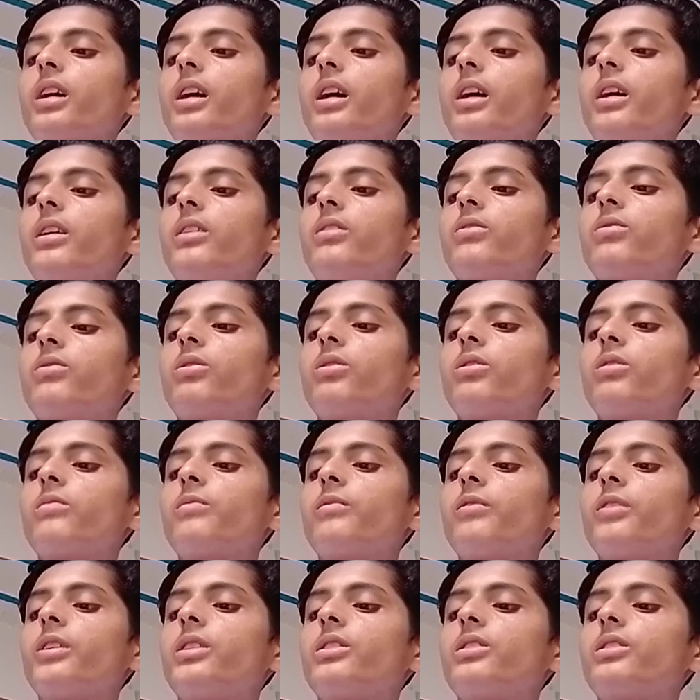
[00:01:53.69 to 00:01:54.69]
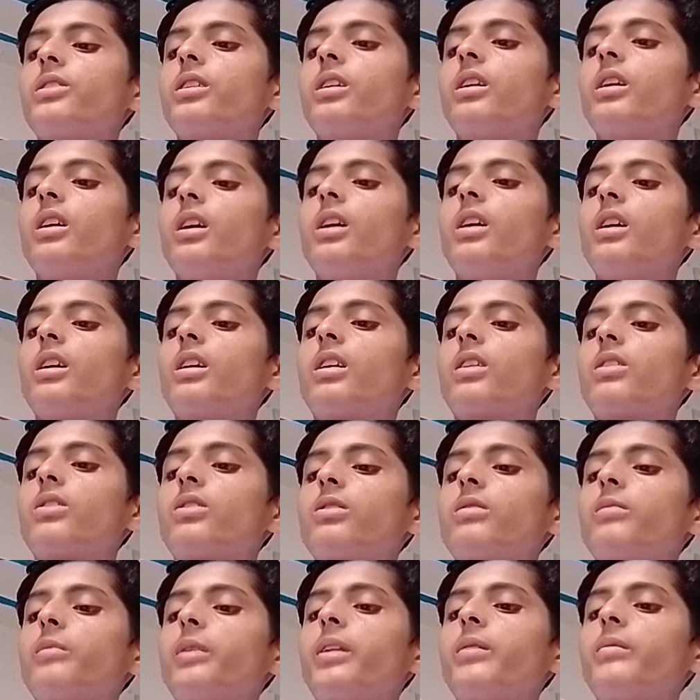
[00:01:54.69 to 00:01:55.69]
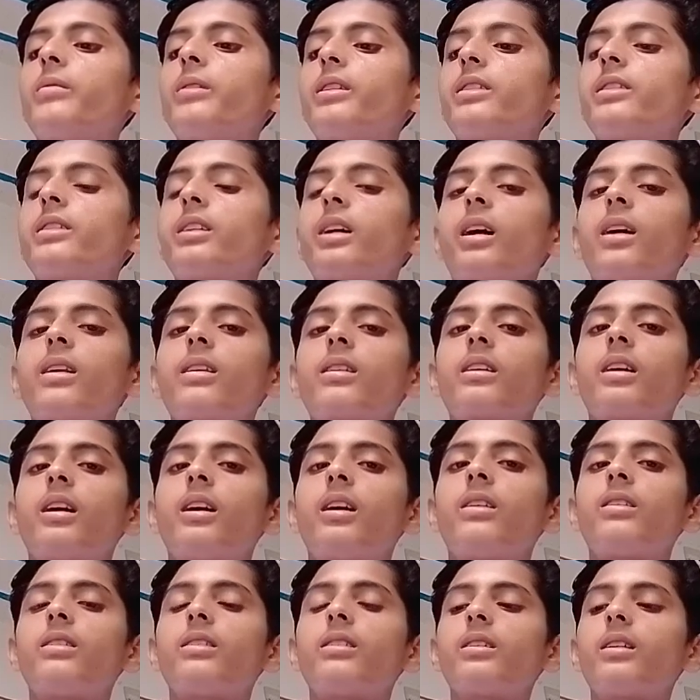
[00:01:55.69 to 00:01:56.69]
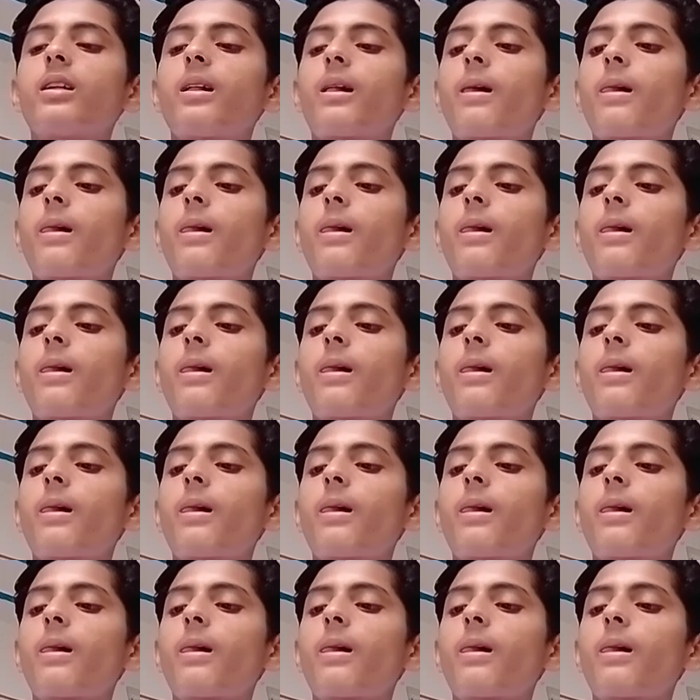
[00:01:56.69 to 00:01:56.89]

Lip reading: and those which consume animals are called